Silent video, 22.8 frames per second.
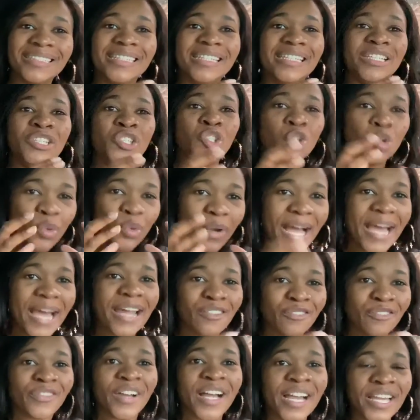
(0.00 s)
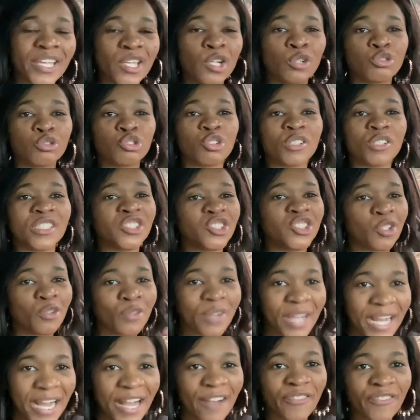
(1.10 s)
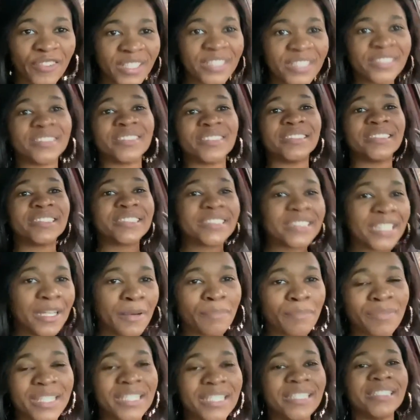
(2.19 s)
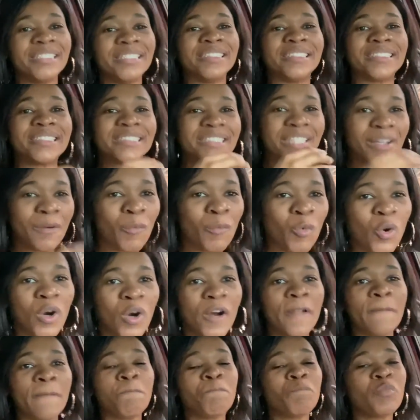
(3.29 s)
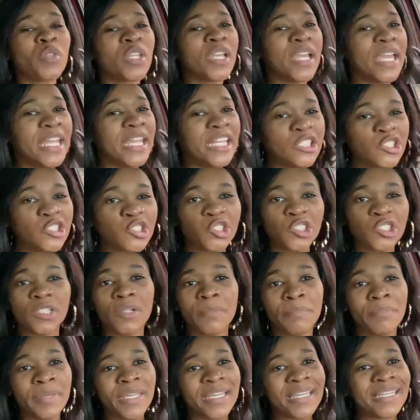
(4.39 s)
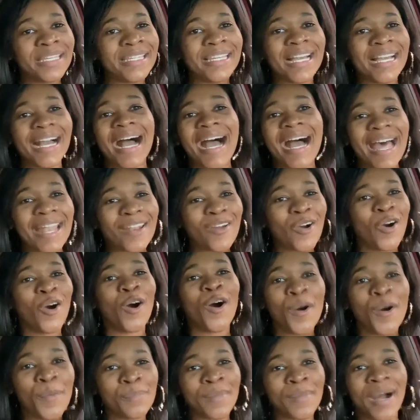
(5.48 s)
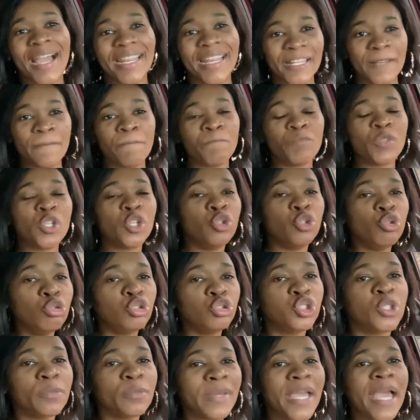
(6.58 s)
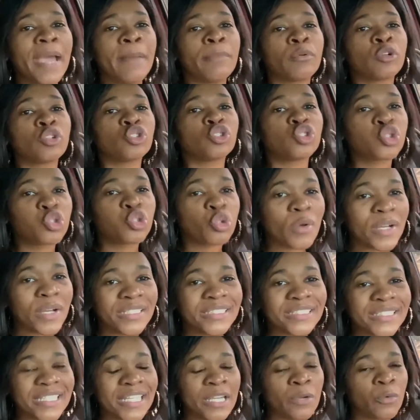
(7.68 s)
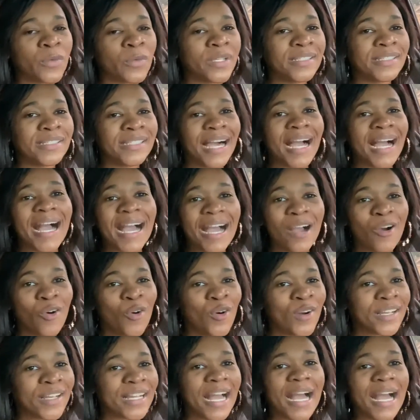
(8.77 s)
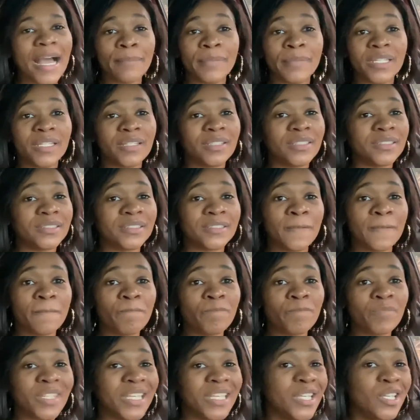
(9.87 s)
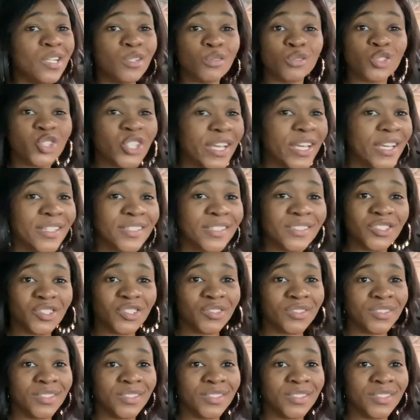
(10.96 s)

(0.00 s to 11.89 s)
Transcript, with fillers: you got to find your trust, your confidence in something and someone, and it should be God Almighty. You should be able to trust and rely on God because he don't change.